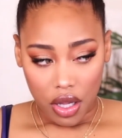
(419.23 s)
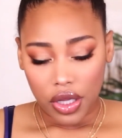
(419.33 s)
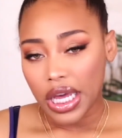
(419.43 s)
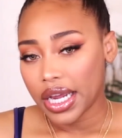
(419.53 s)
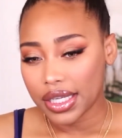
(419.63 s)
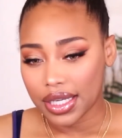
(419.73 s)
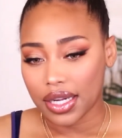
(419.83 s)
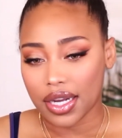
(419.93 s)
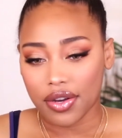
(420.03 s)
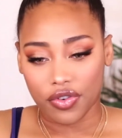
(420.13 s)
the hair is
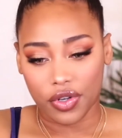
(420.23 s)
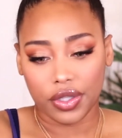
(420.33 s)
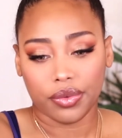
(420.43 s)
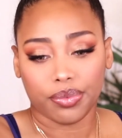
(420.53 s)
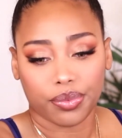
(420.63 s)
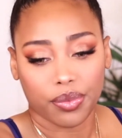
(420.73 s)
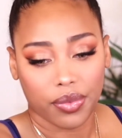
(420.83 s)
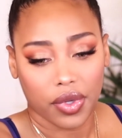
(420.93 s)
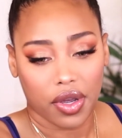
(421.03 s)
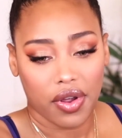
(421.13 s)
gonna cover it. All